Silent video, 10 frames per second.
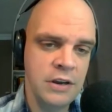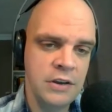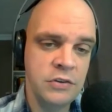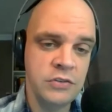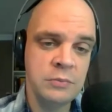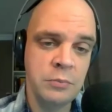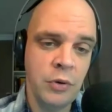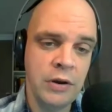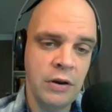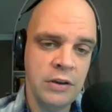Susan
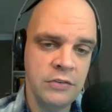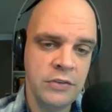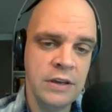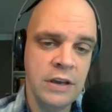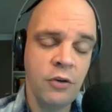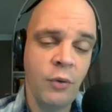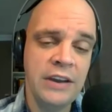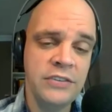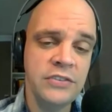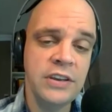Boyd argues the
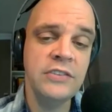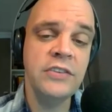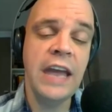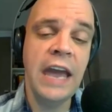crisis is the